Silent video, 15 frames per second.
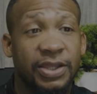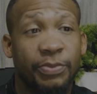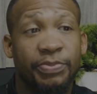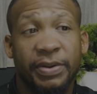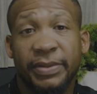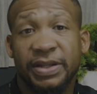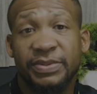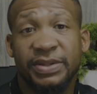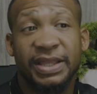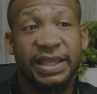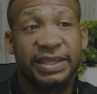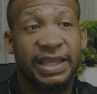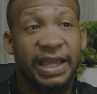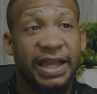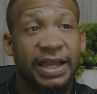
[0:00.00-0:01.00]
They'll pretty much be in
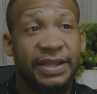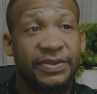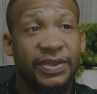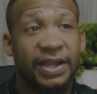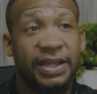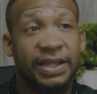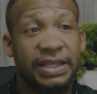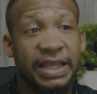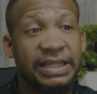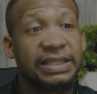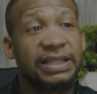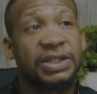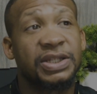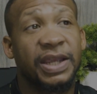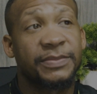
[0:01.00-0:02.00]
the
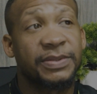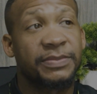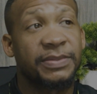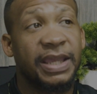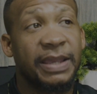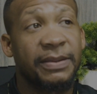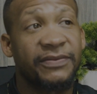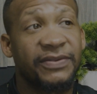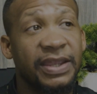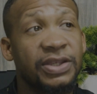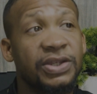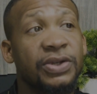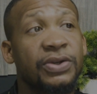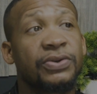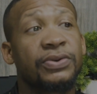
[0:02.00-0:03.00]
SEC championship game. If they
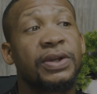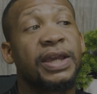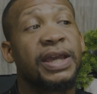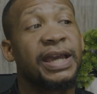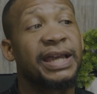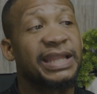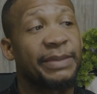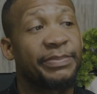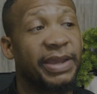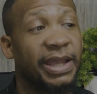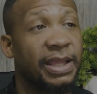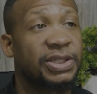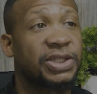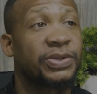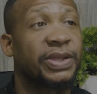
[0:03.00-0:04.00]
do, they play
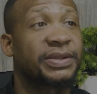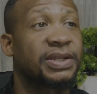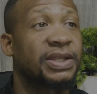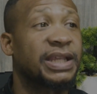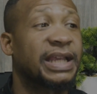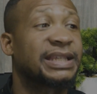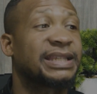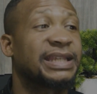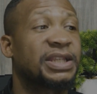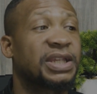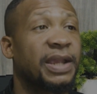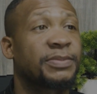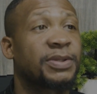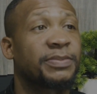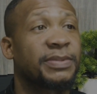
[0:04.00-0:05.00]
LSU the SEC
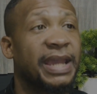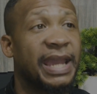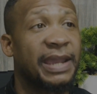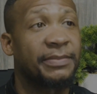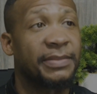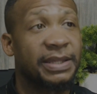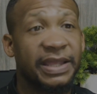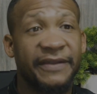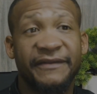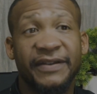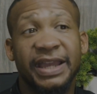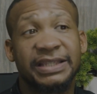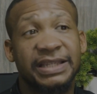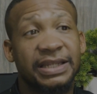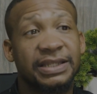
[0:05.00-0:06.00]
championship game, and they
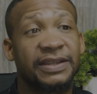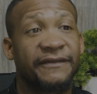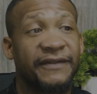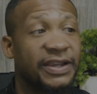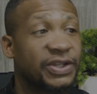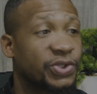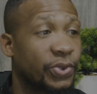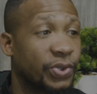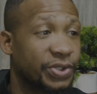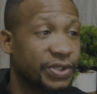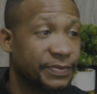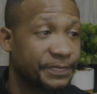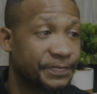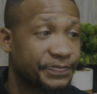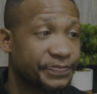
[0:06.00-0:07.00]
essentially face Georgia.